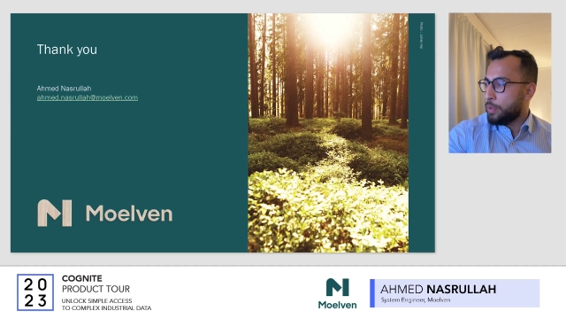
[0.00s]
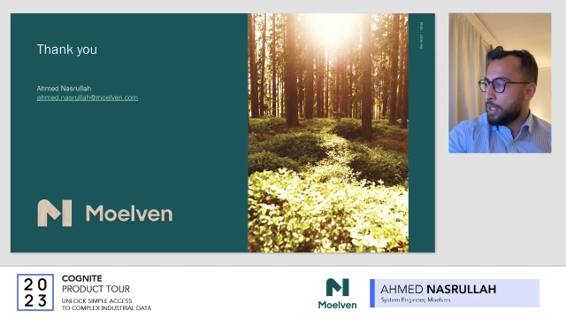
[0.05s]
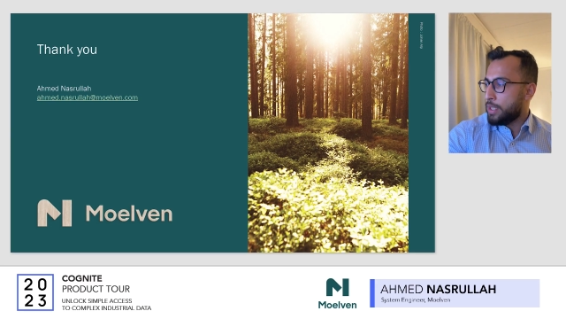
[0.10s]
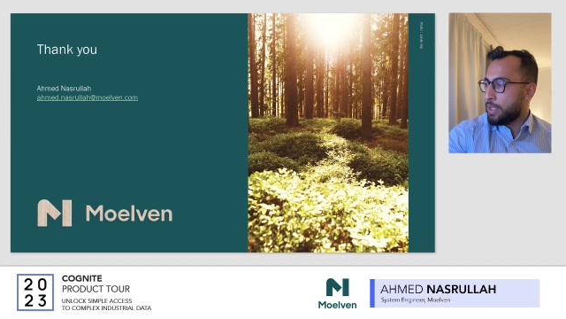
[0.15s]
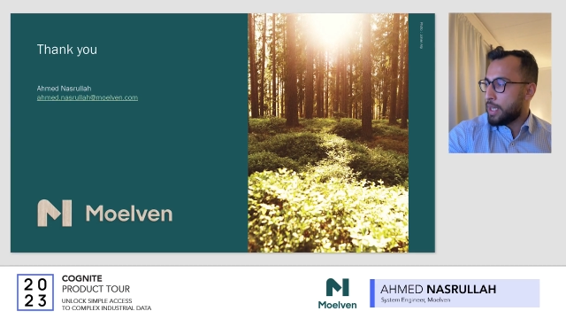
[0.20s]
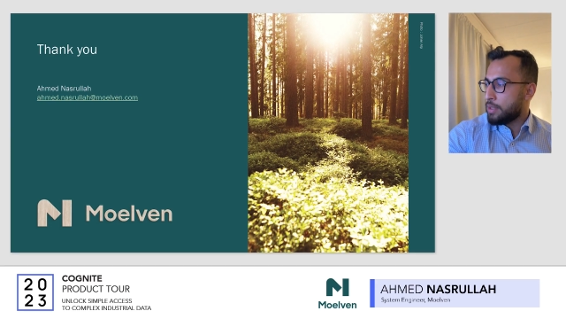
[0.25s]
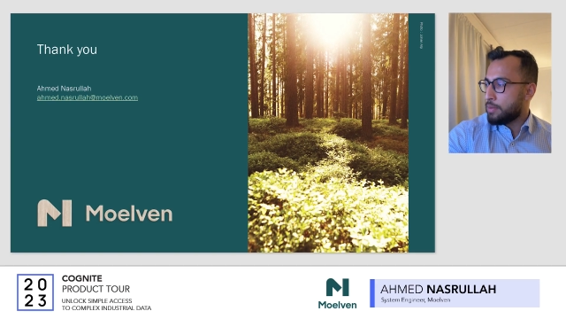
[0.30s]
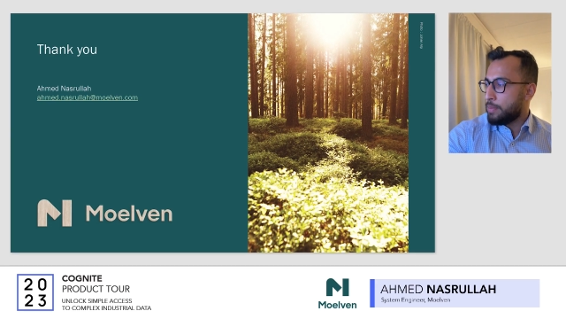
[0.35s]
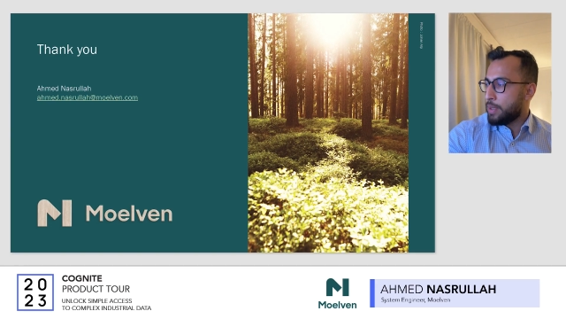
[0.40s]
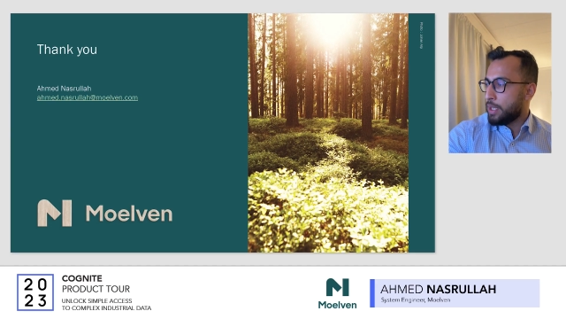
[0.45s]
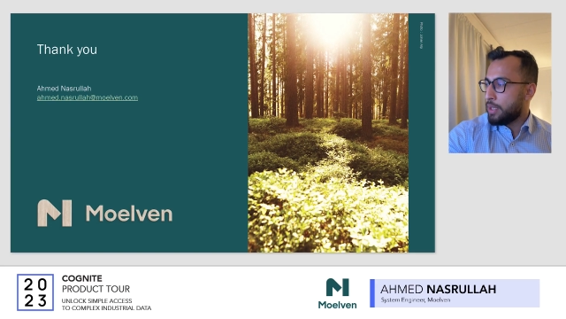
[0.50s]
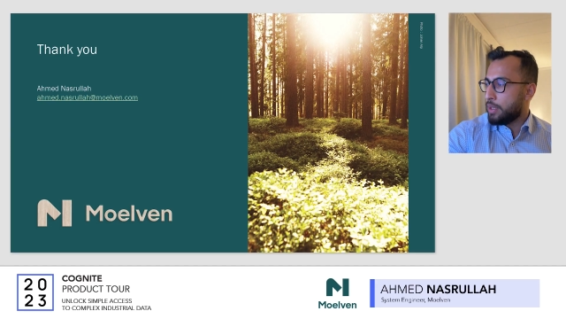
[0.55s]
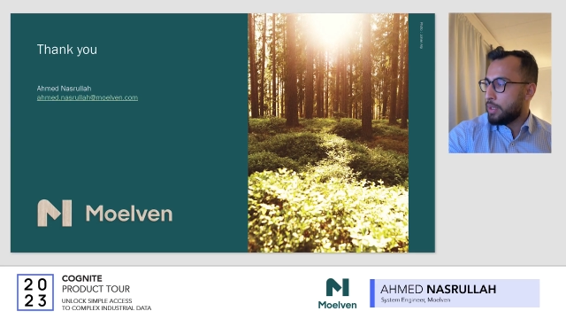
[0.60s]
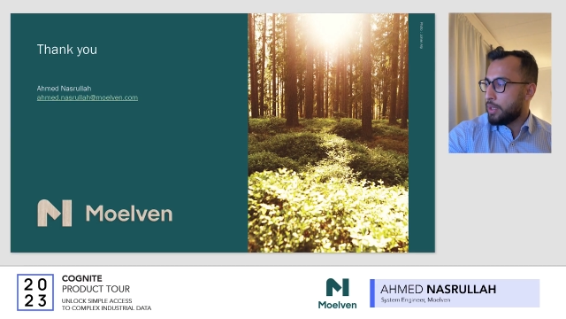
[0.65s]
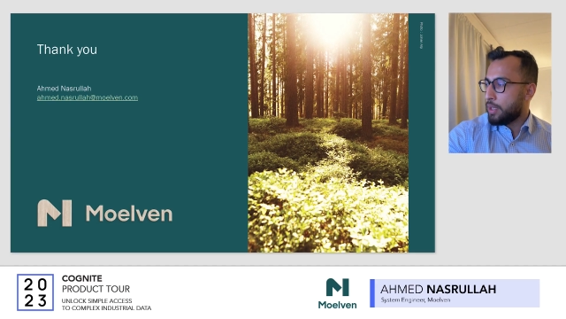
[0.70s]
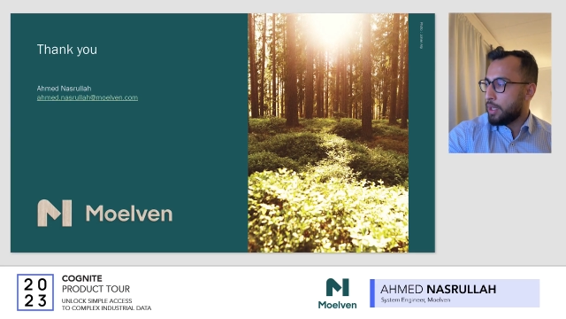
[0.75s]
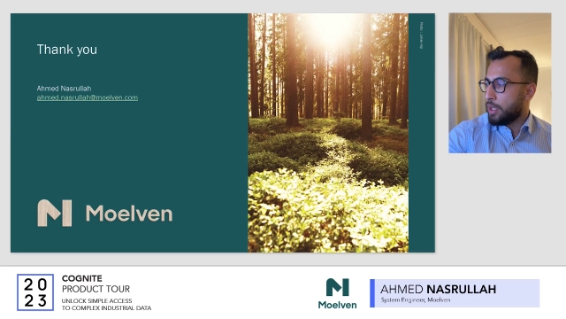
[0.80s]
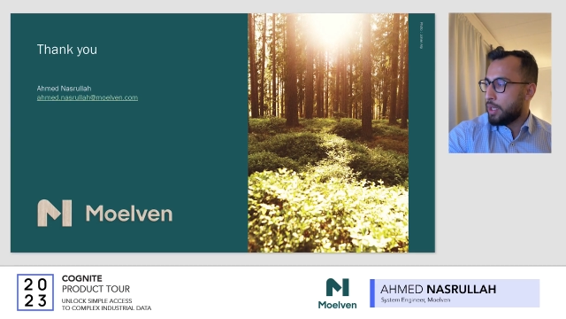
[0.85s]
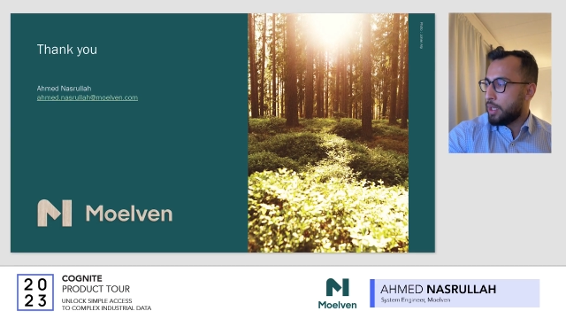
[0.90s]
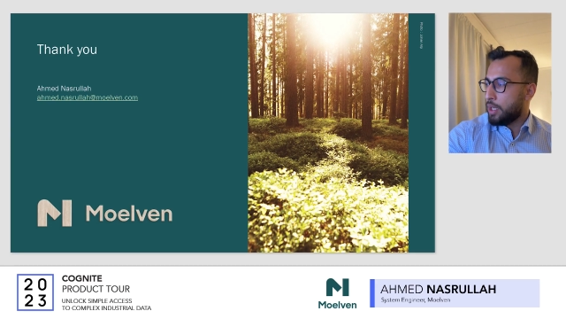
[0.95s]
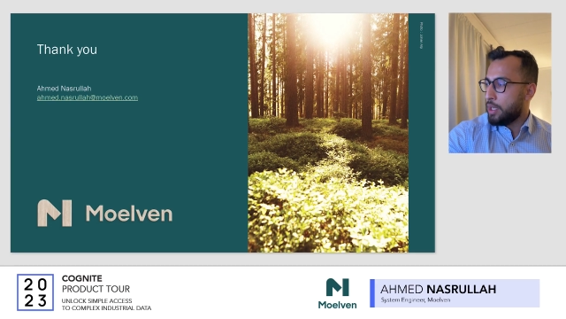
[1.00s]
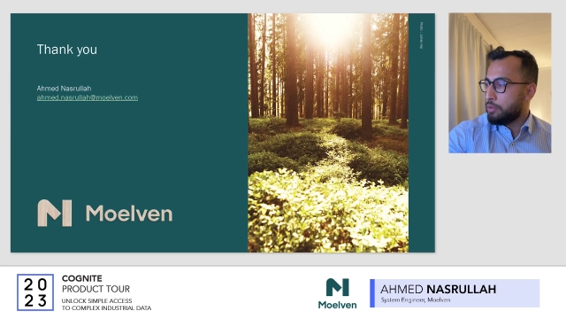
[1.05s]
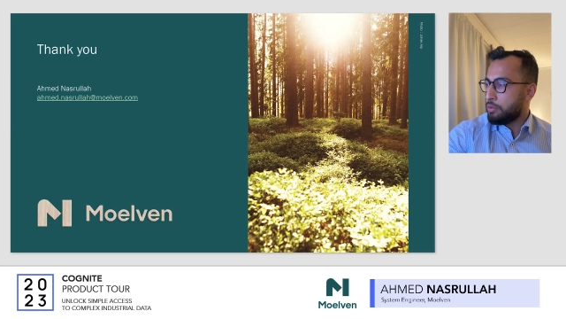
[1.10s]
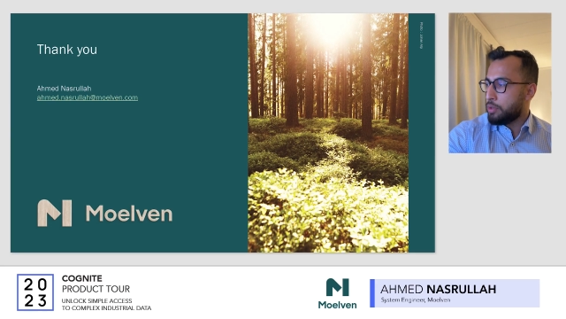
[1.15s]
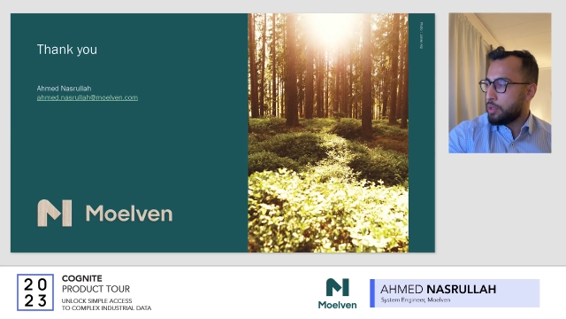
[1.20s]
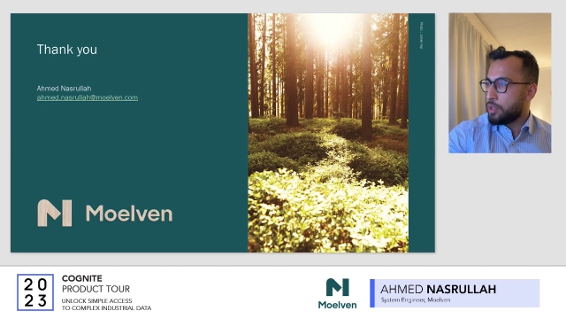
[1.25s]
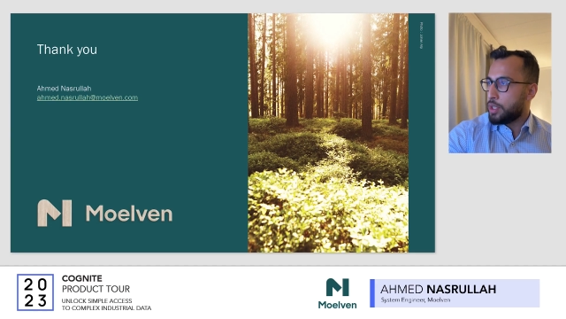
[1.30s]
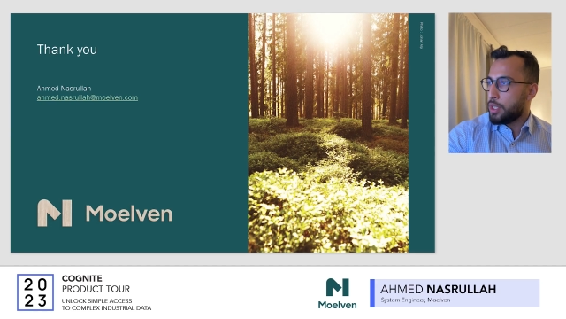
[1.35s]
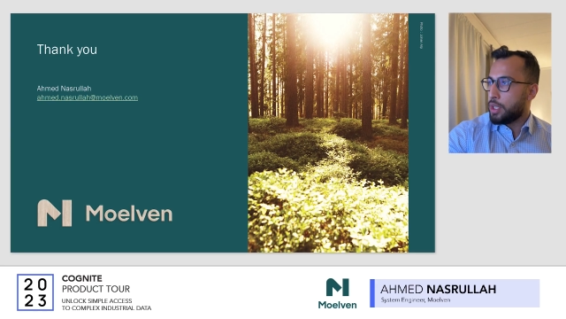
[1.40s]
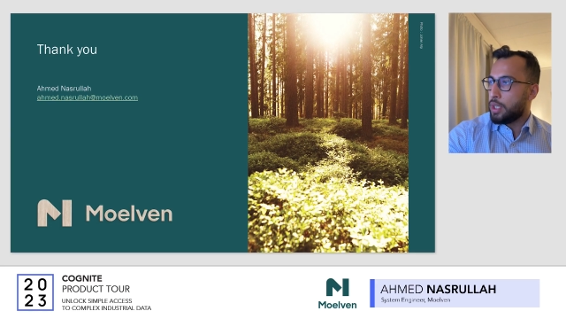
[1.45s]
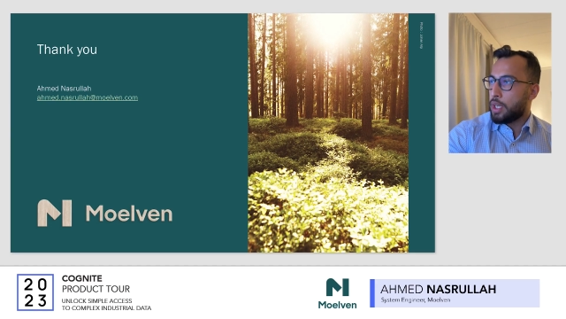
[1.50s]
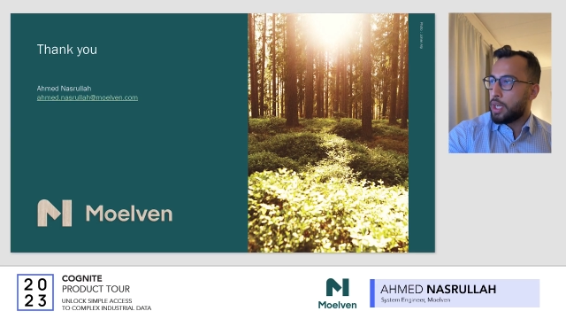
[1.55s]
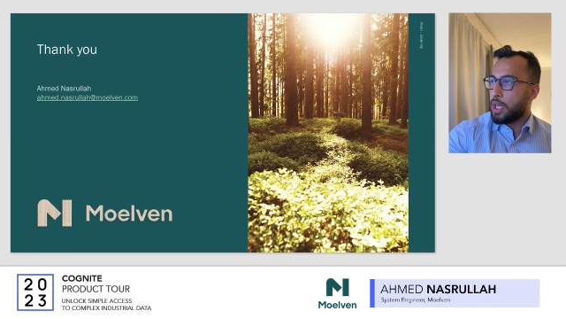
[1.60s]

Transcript: this has been interesting,